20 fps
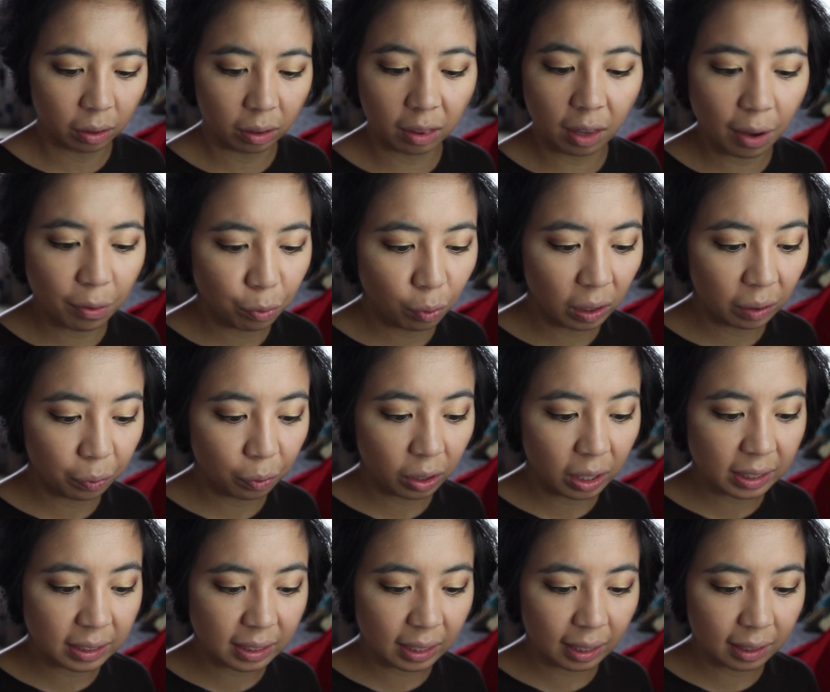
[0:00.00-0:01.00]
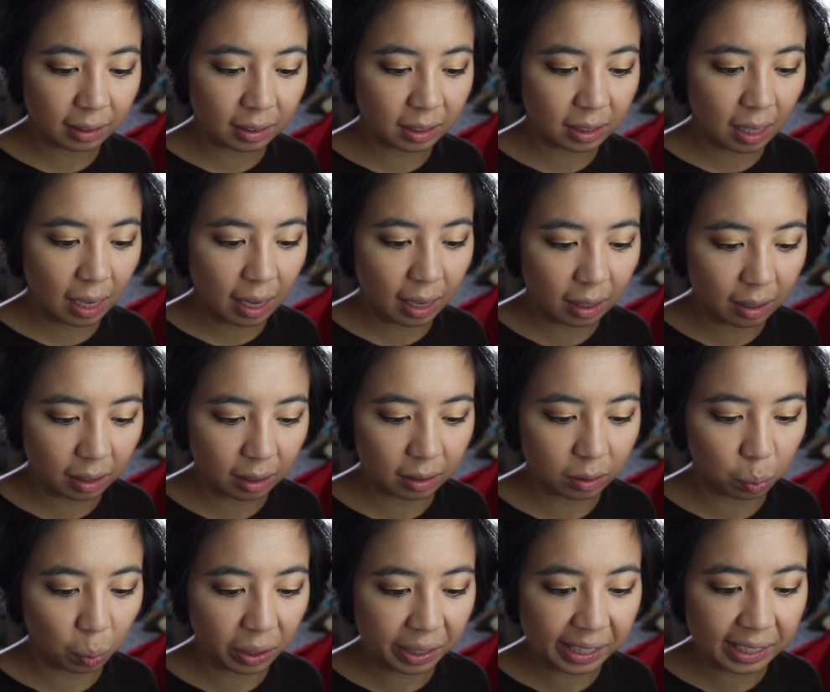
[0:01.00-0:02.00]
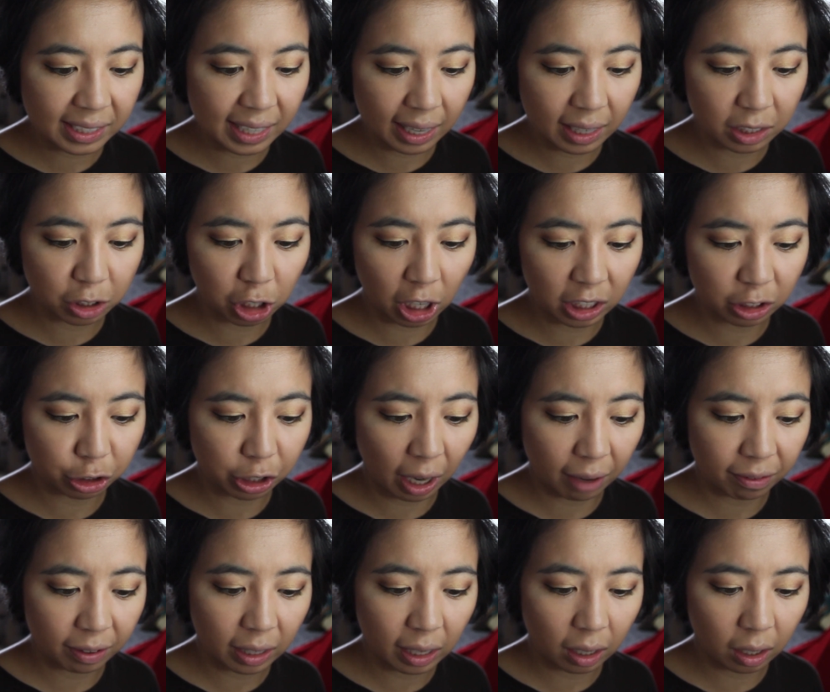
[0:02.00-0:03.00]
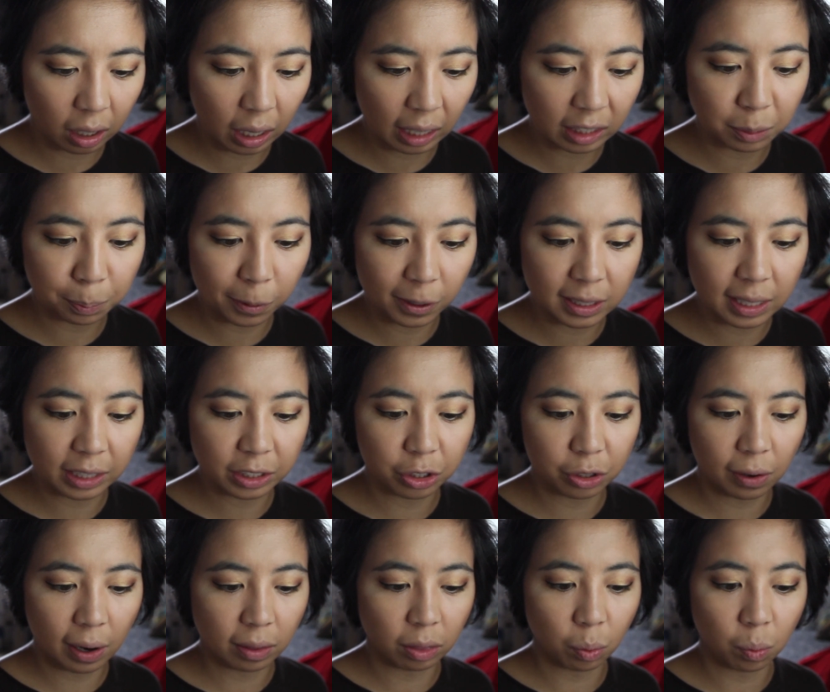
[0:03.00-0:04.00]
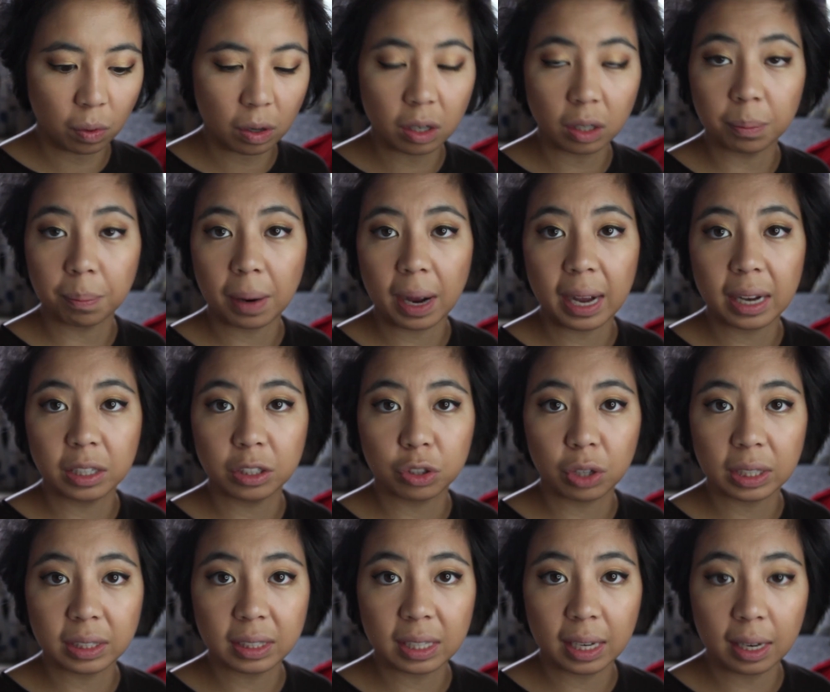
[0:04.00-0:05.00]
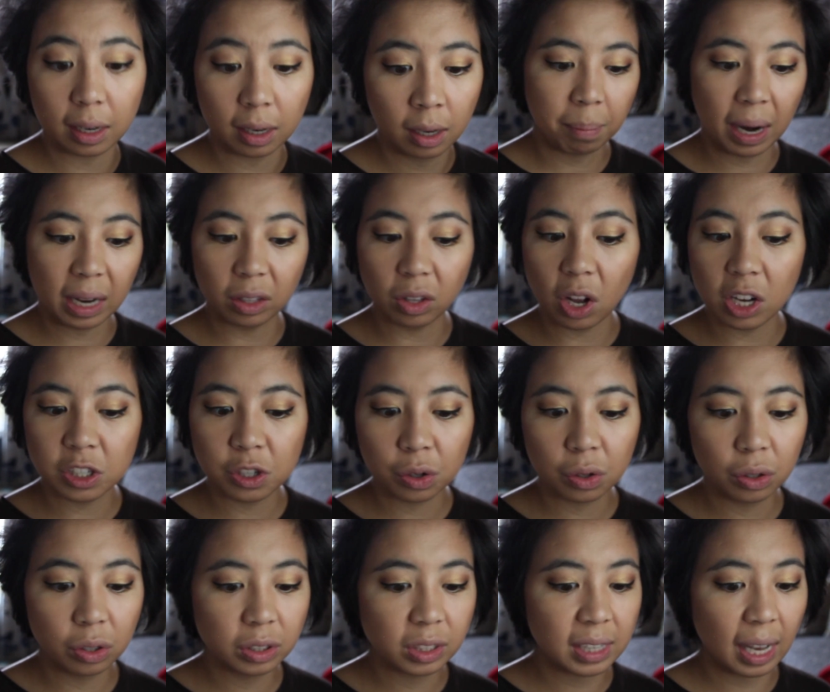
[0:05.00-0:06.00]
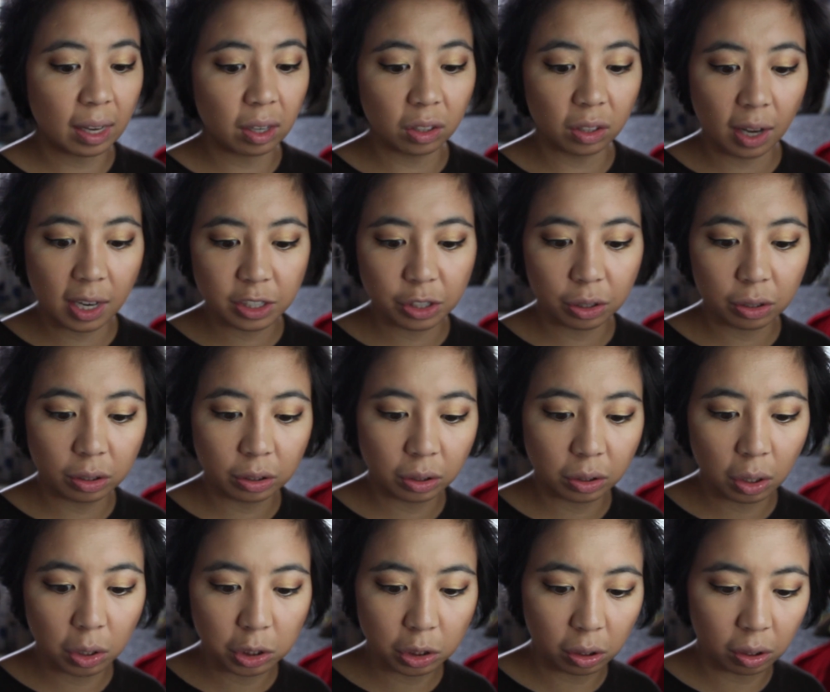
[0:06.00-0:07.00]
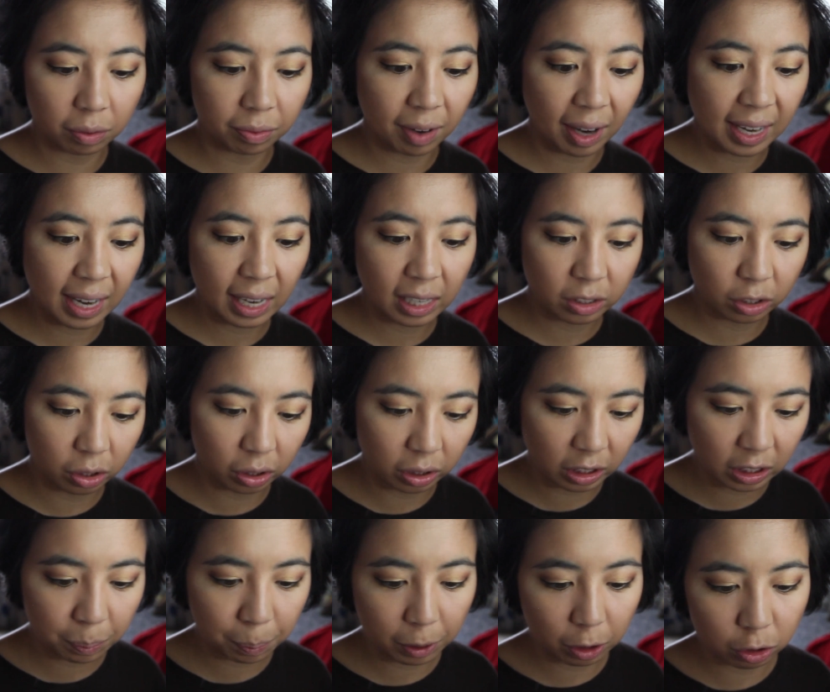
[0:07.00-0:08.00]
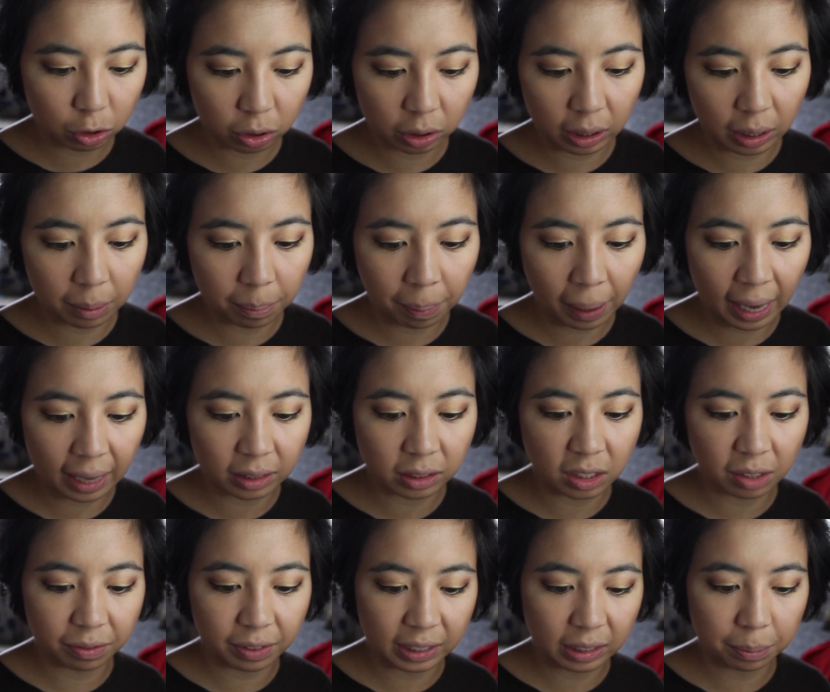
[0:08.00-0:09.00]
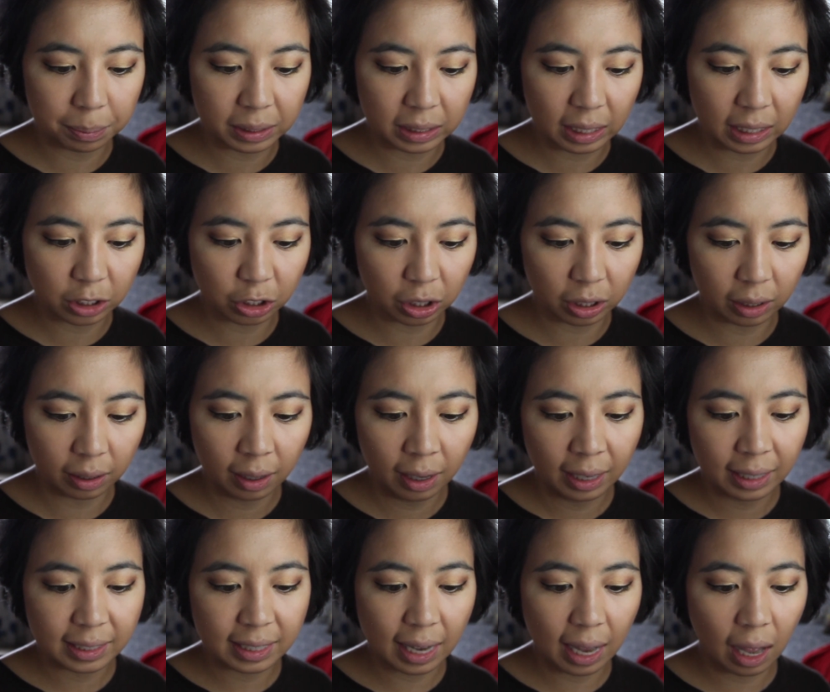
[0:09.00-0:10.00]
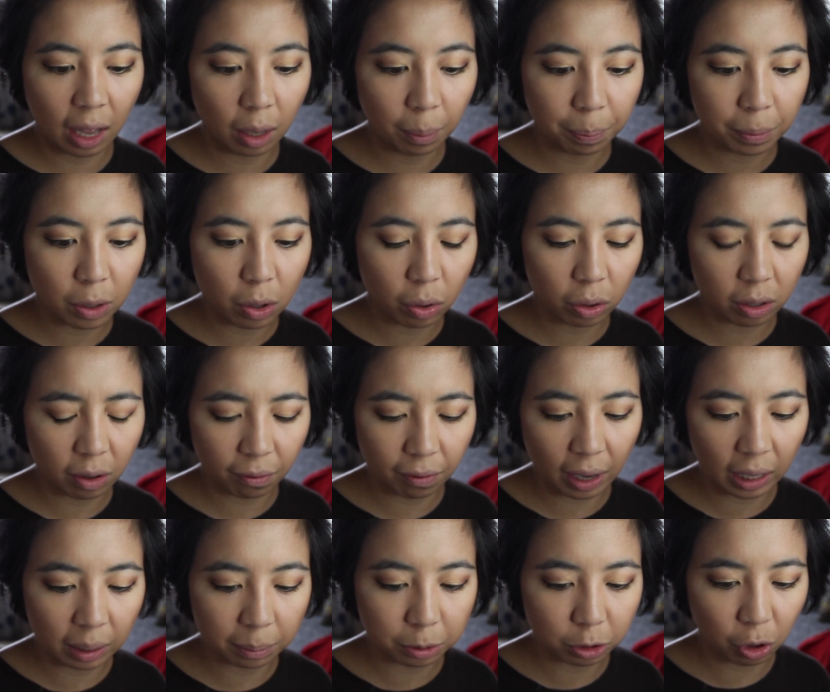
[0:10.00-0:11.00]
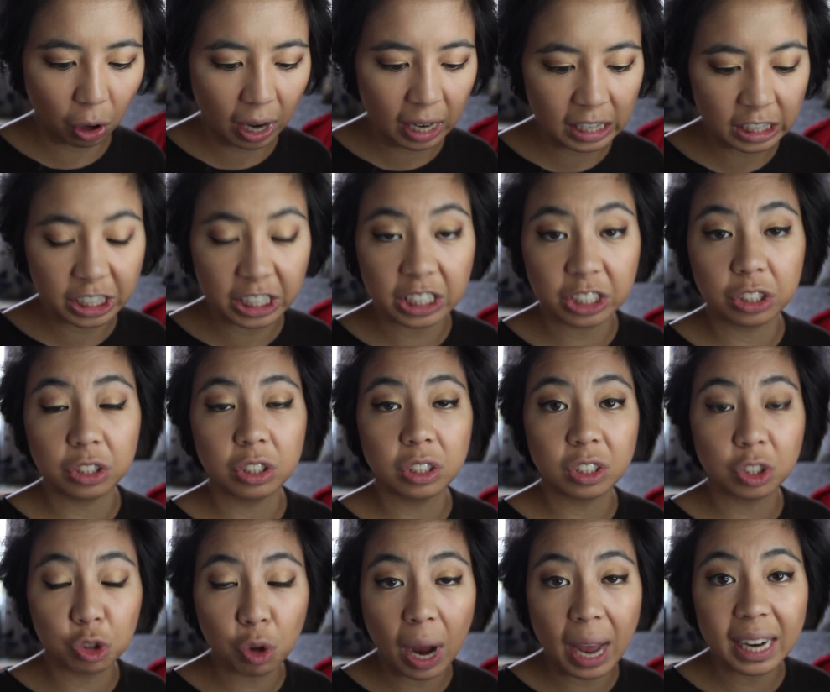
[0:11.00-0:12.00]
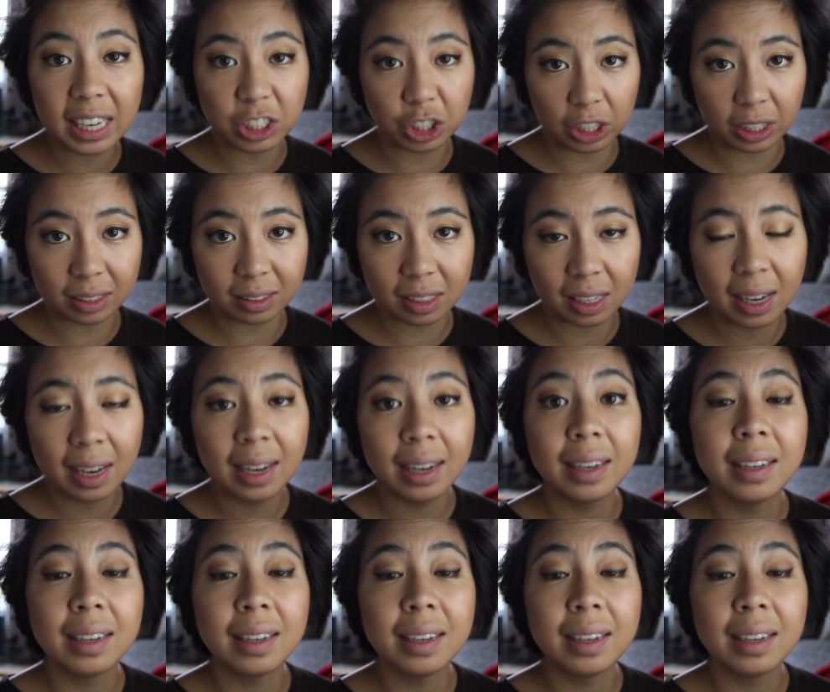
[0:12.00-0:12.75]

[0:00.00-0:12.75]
Love 146 is working to end child trafficking and exploitation around the world by addressing biological, psychological, social, financial, and spiritual impacts of victimization to help youth develop strategies